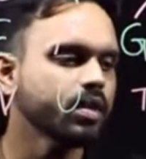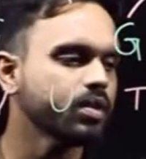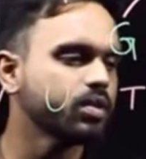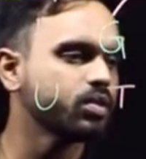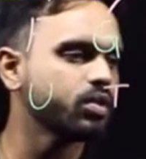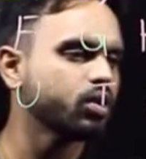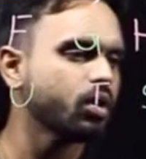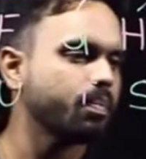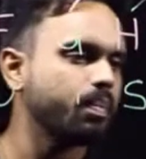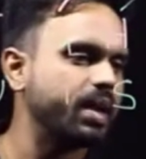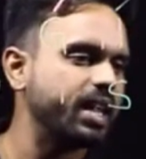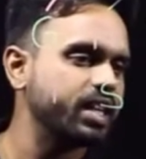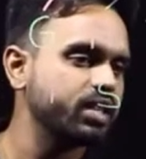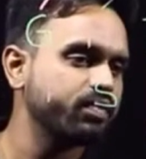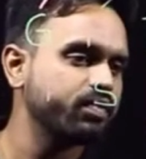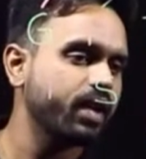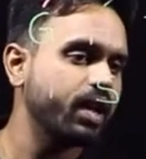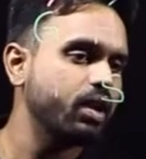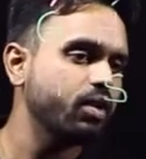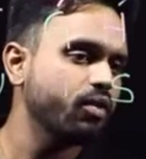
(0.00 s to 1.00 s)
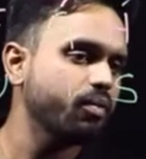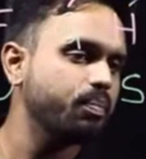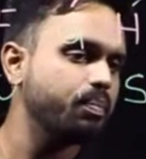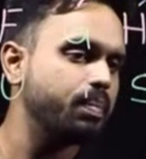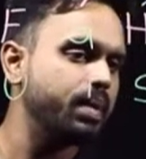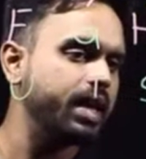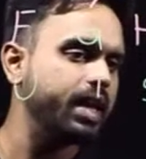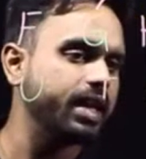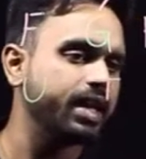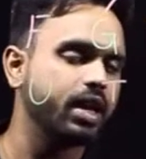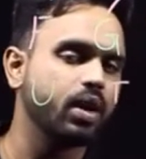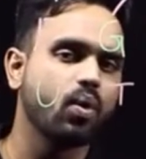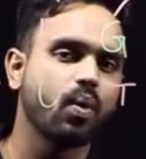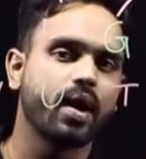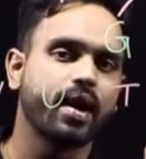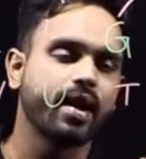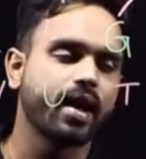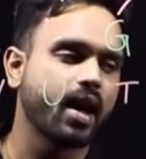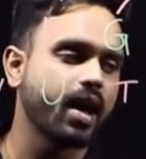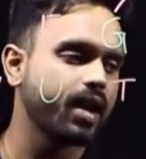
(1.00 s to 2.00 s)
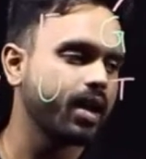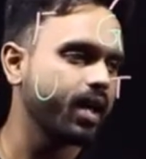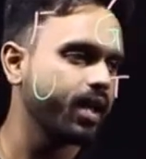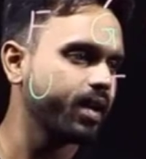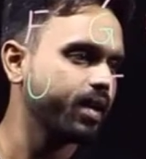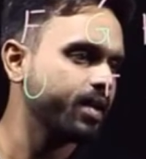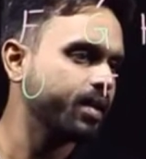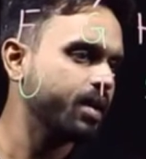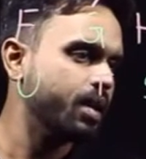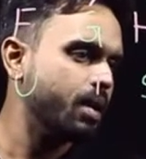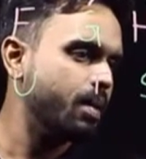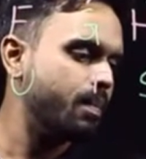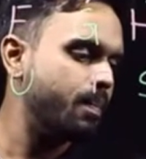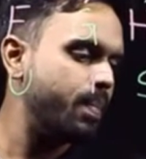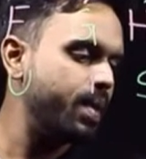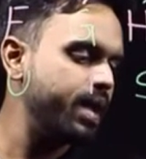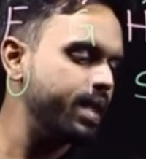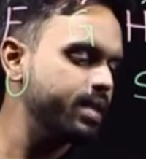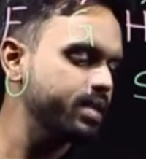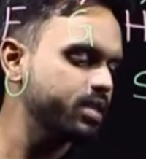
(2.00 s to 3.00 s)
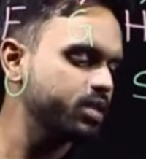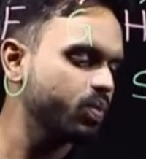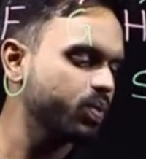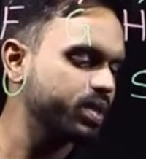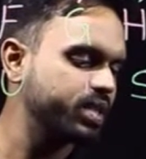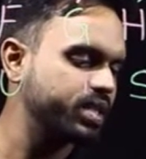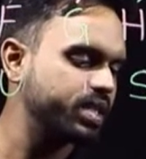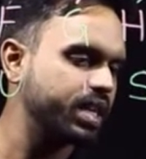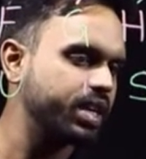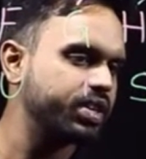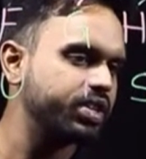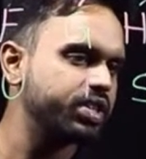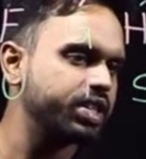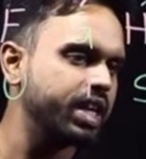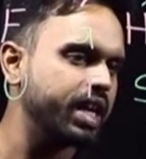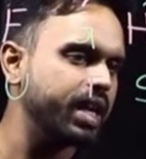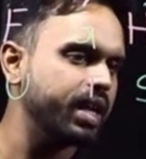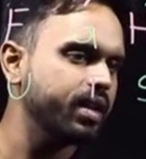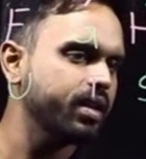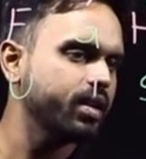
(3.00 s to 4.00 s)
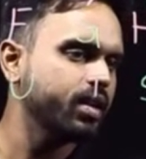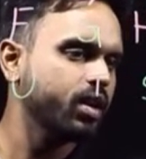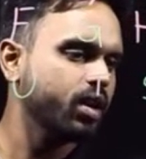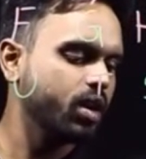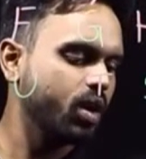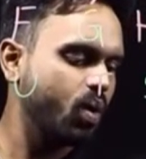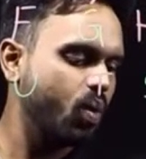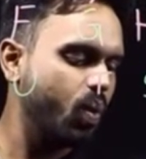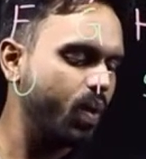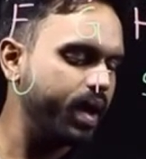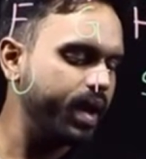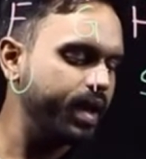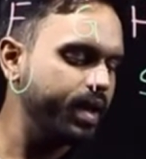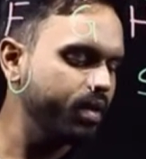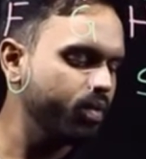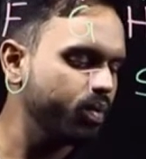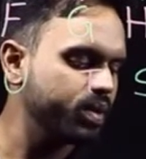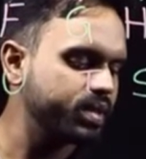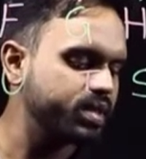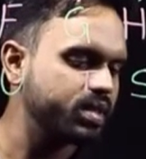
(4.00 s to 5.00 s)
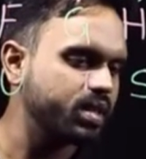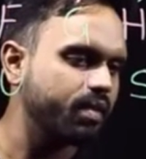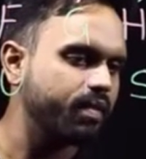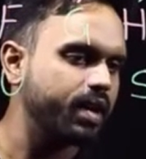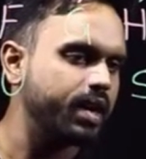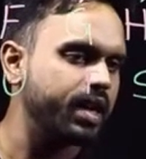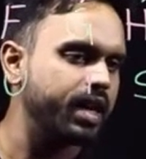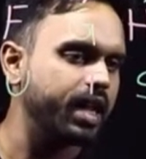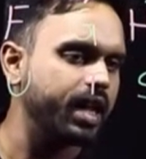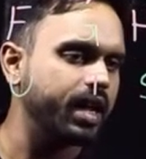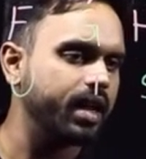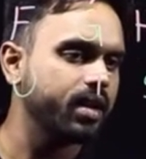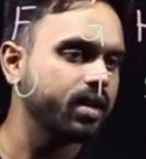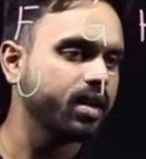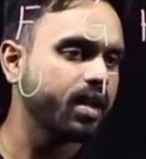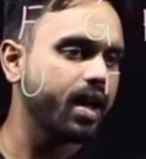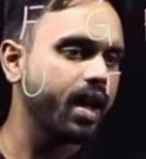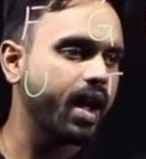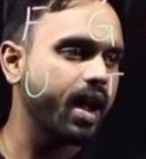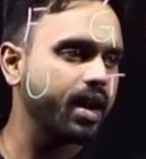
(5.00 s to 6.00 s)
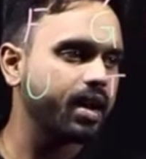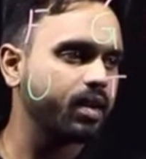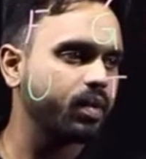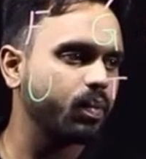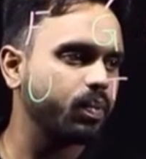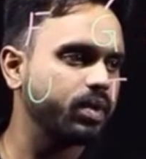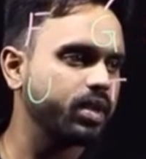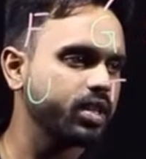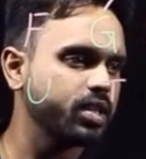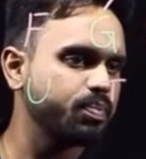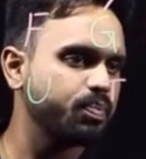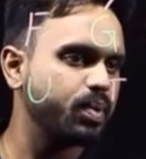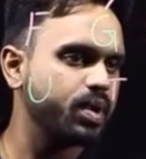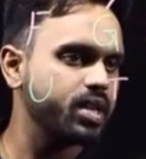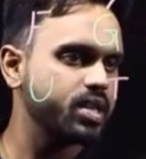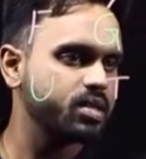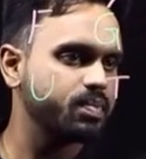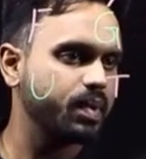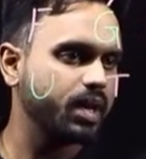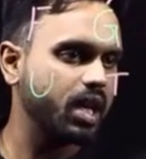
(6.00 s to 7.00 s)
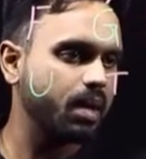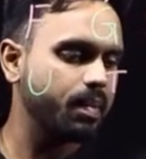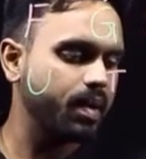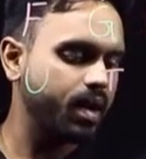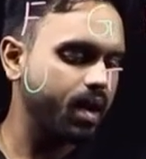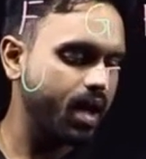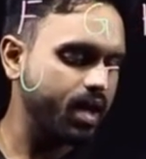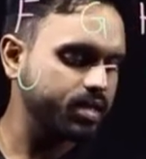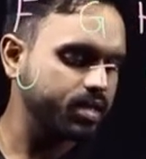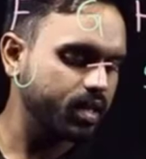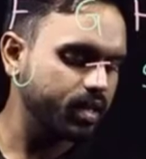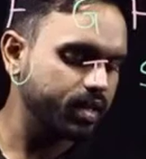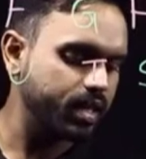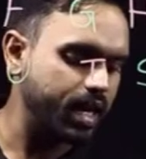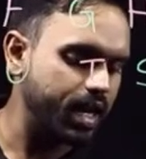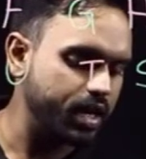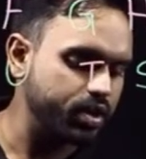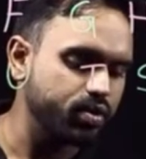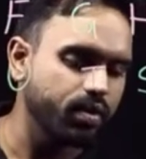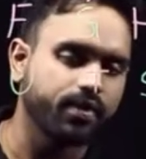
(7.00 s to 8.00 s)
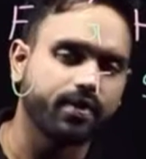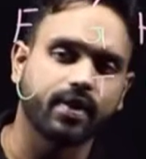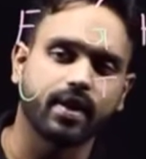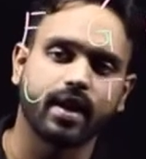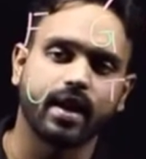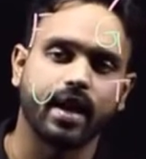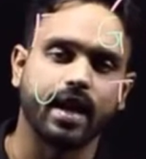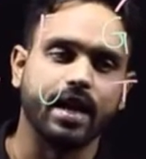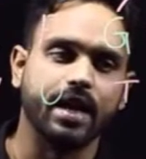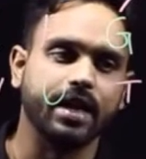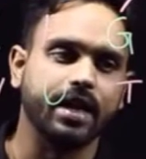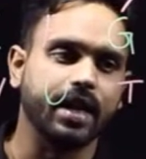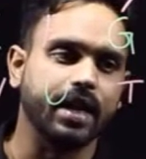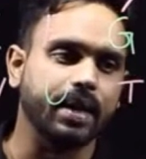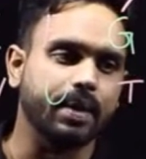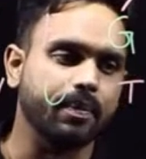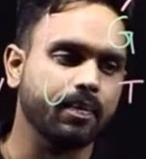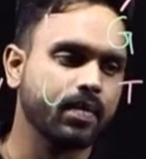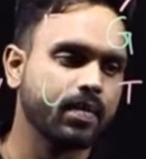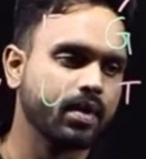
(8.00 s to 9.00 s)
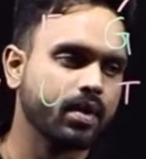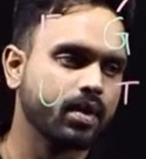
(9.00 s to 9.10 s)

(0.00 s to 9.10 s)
So the place value of P, Q and R are prince was 16, queen was 17 and this prince became a Raja at the age of 18.